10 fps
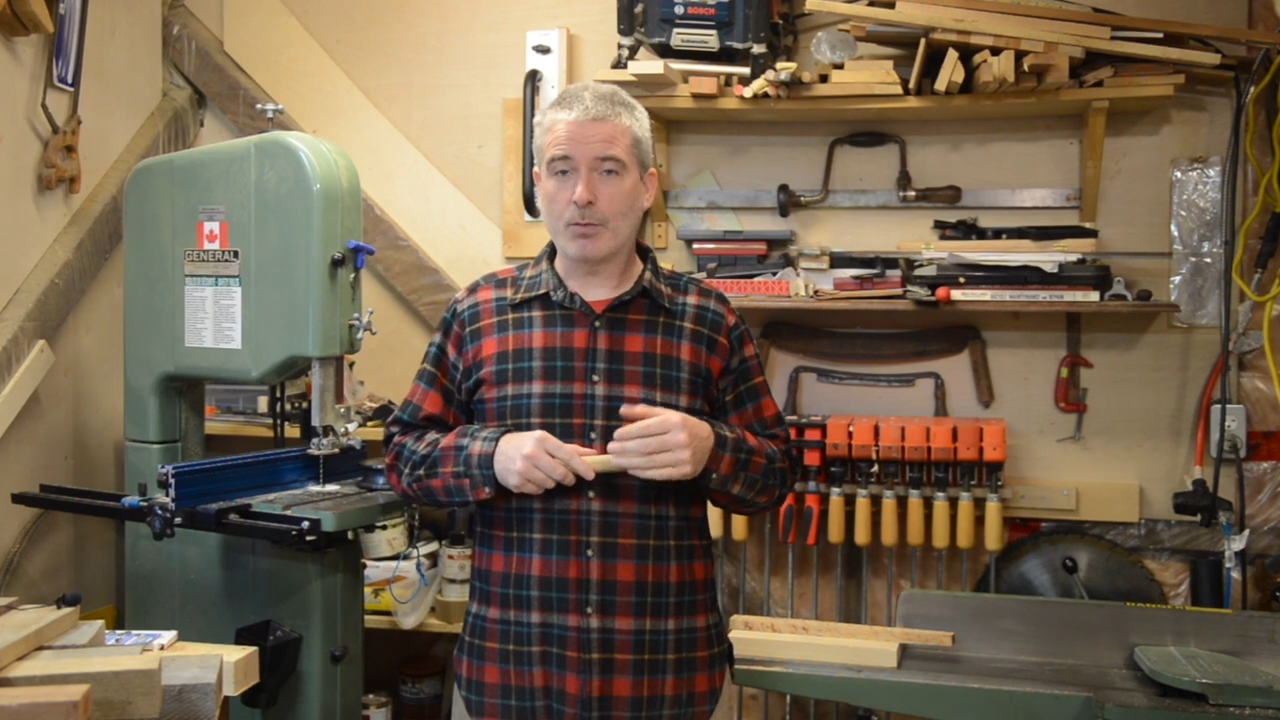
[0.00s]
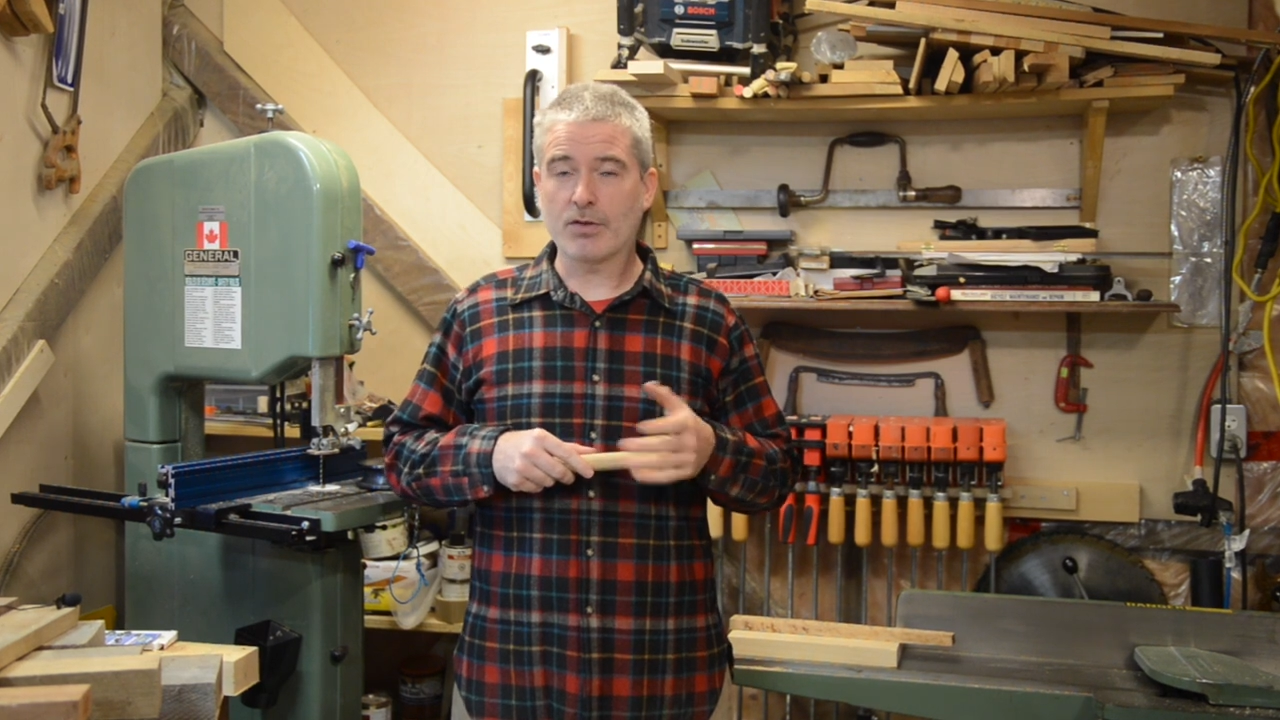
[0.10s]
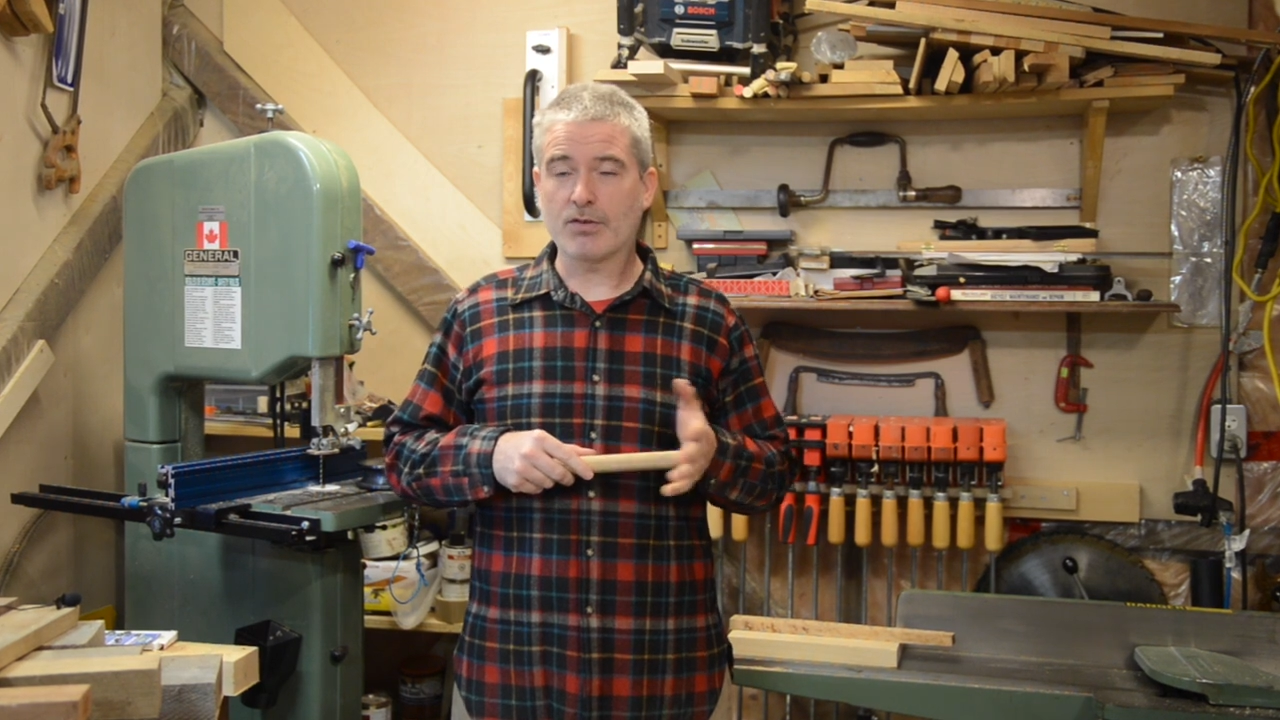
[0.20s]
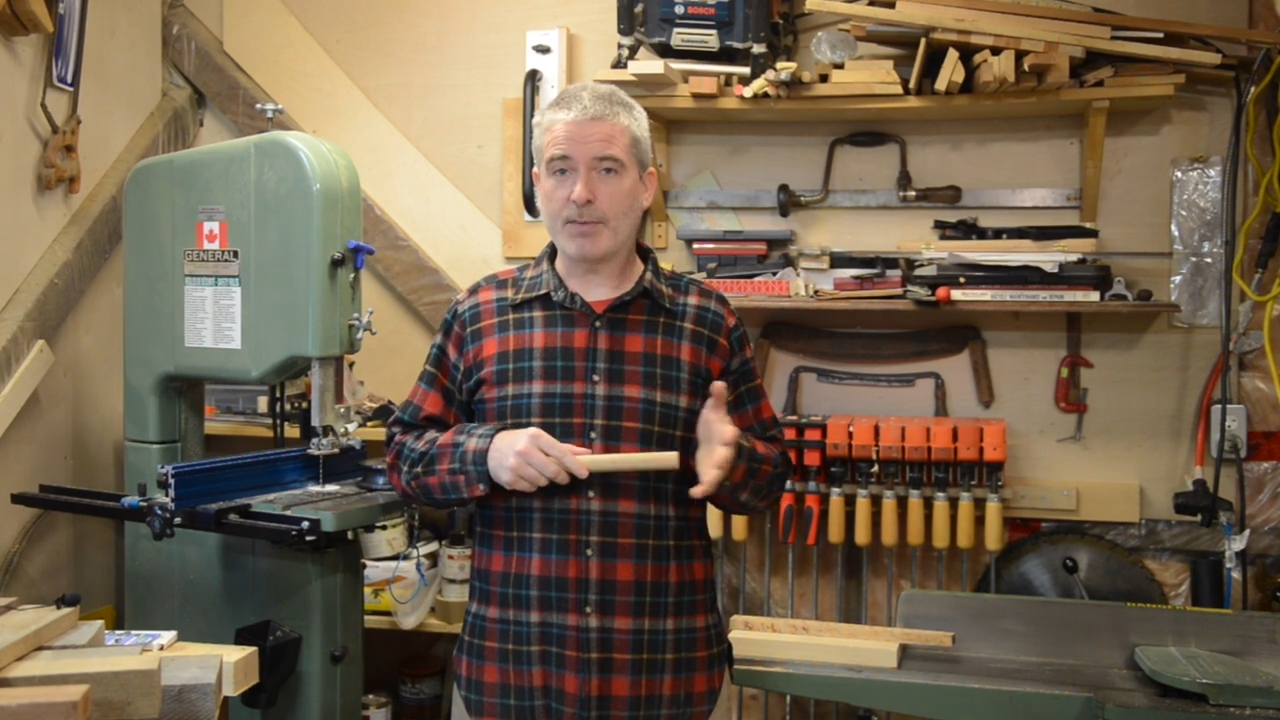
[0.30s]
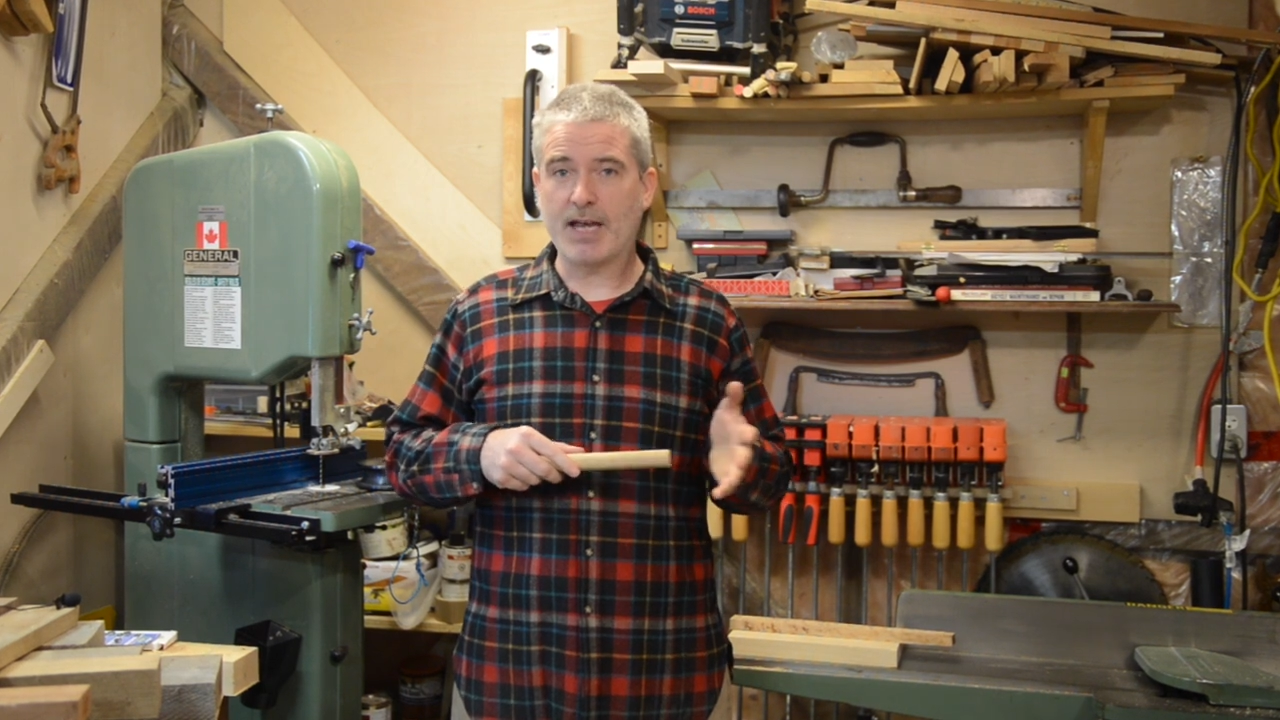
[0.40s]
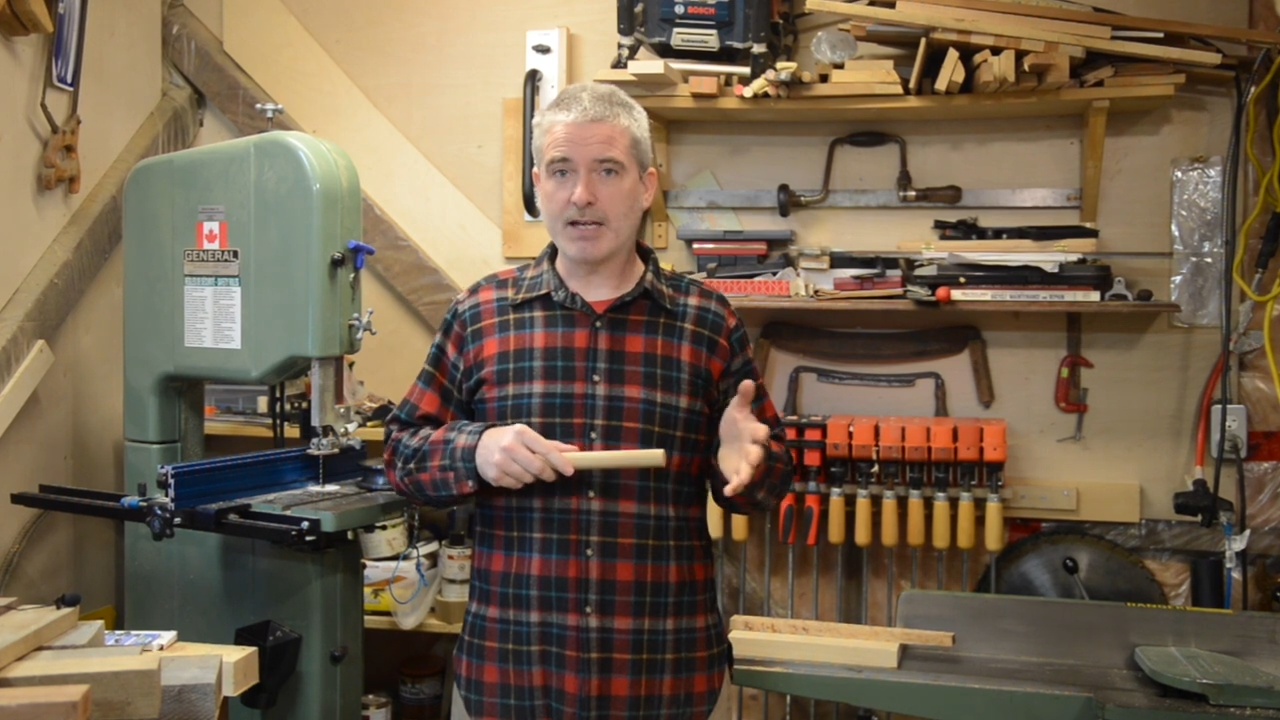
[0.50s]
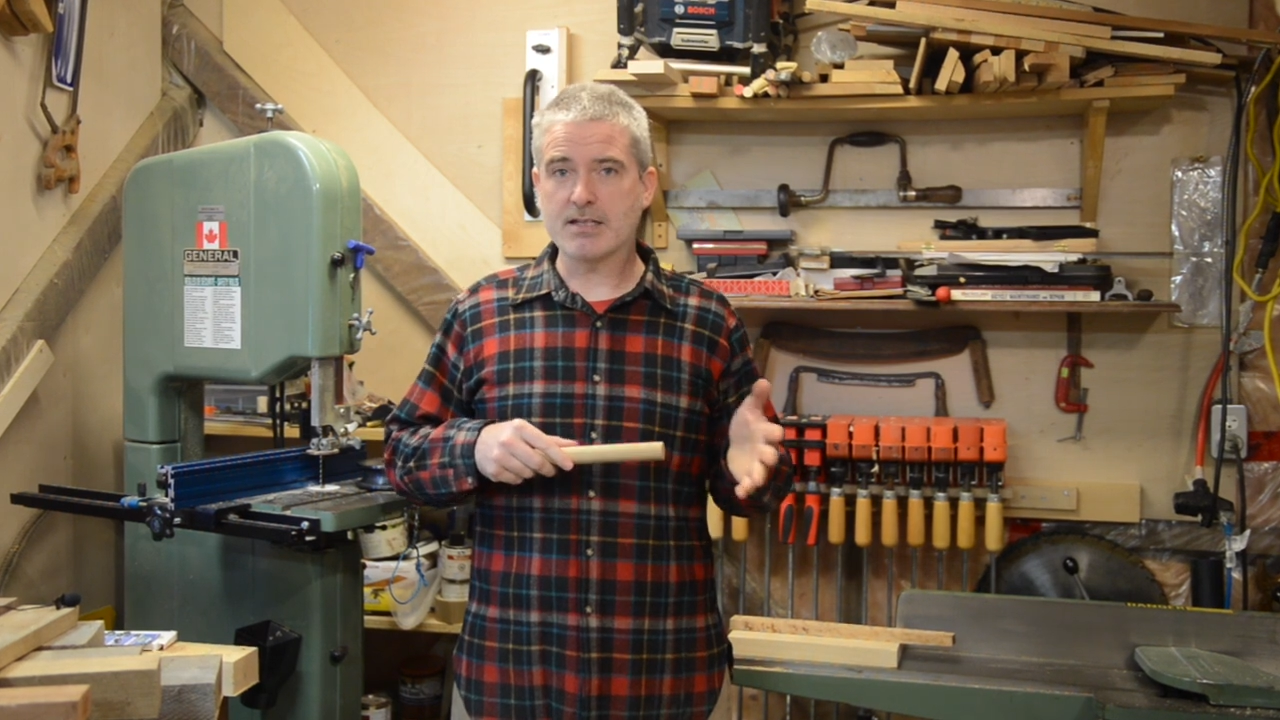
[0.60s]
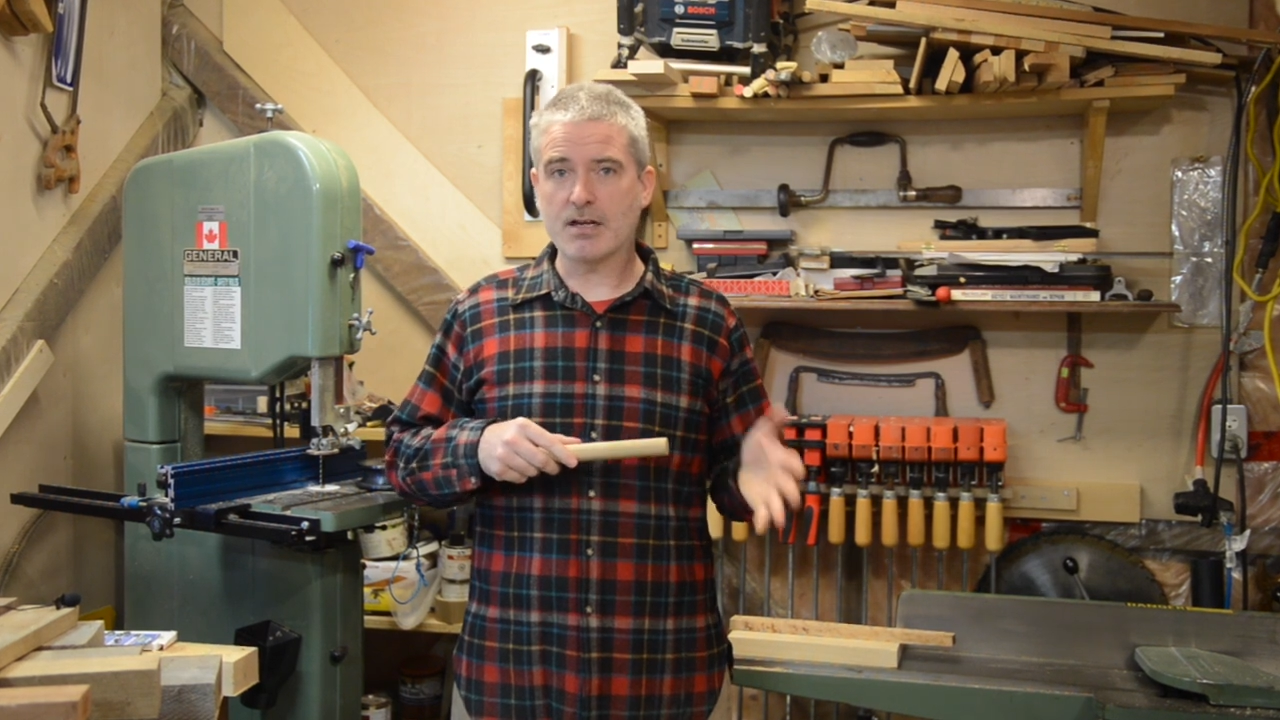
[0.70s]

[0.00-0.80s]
worth of pegs